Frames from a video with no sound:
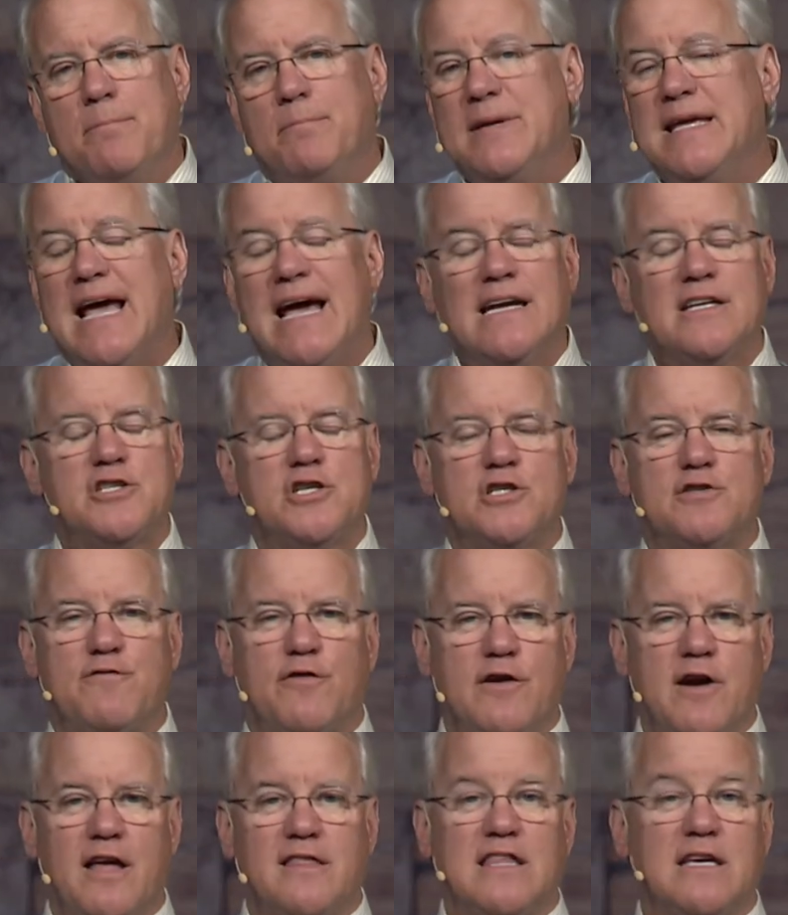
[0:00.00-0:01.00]
"Be anxious for
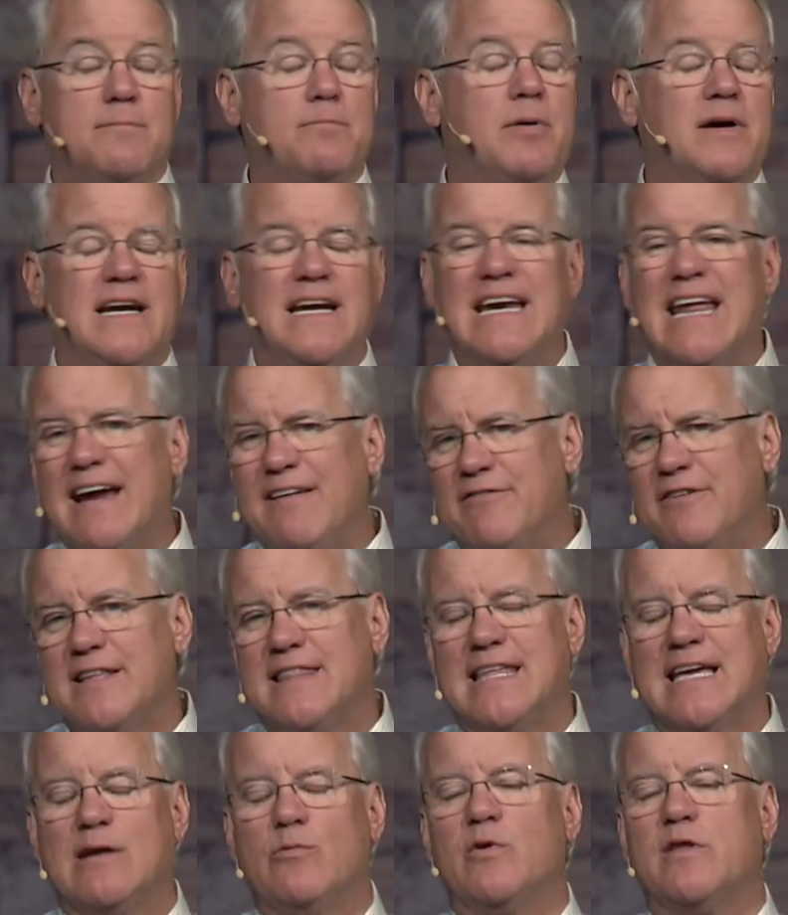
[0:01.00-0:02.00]
nothing, but in
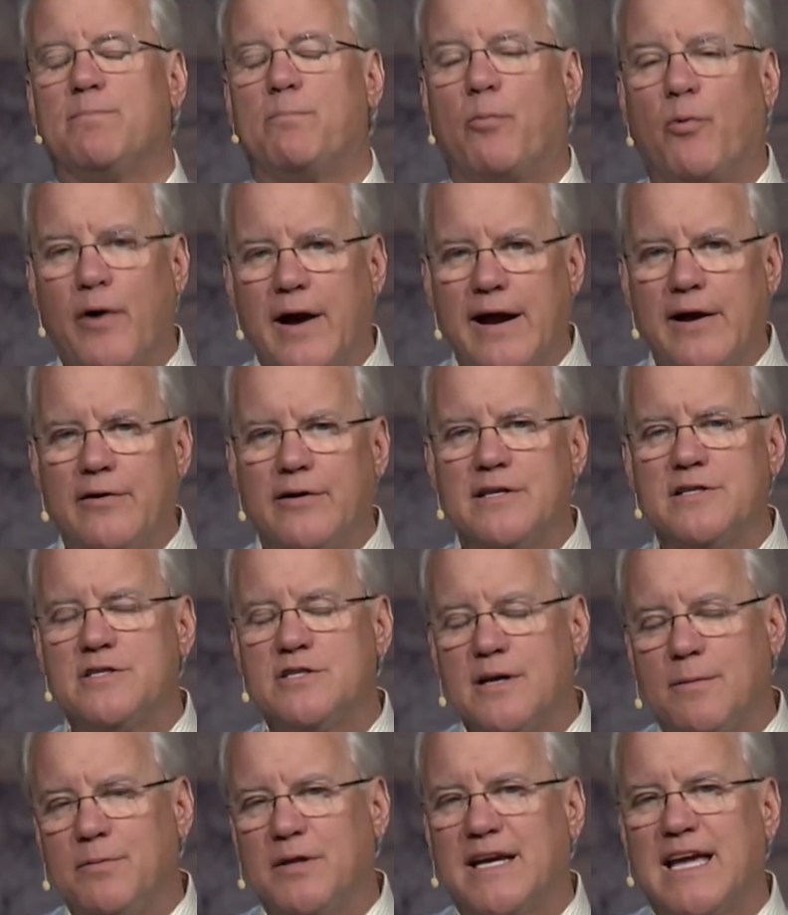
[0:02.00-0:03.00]
everything, with prayer and
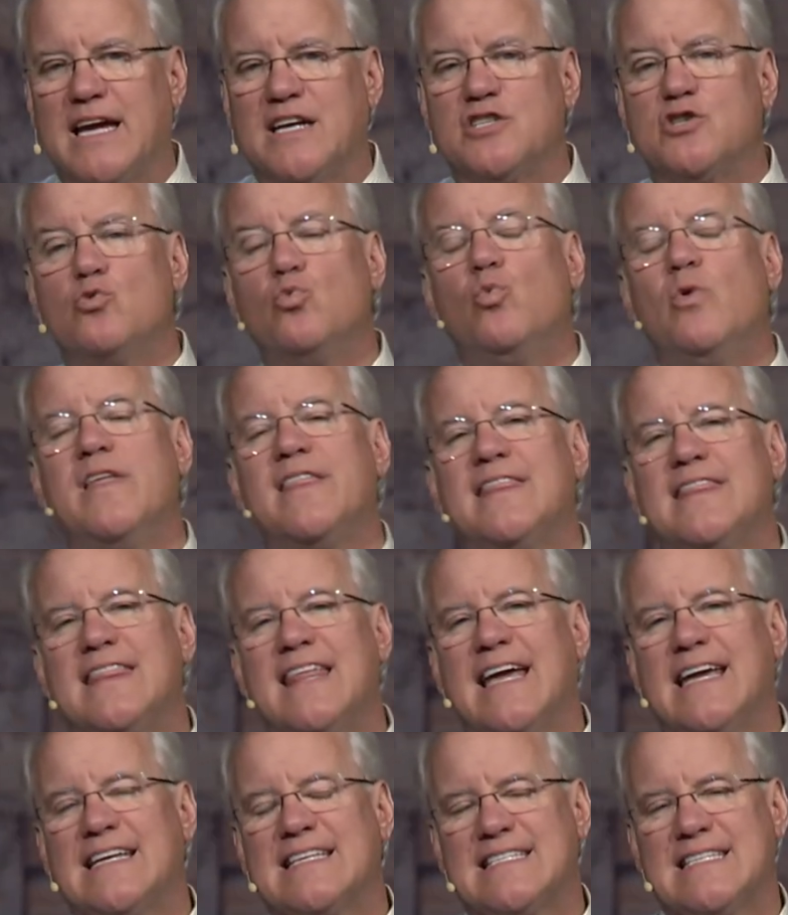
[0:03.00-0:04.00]
supplication, with
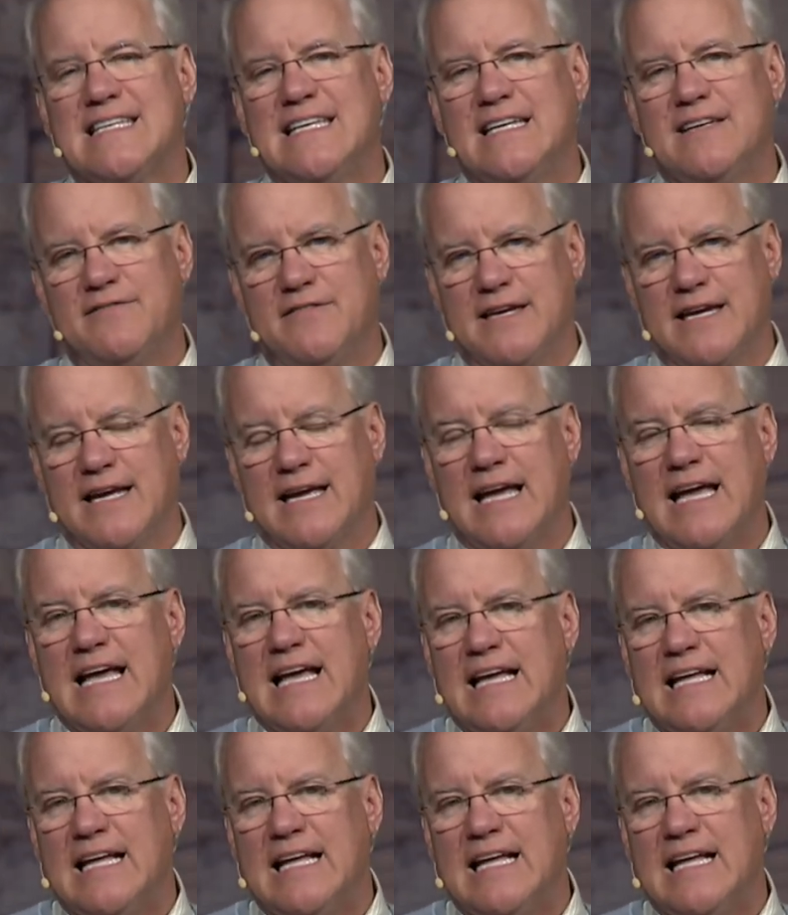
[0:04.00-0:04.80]
thanksgiving,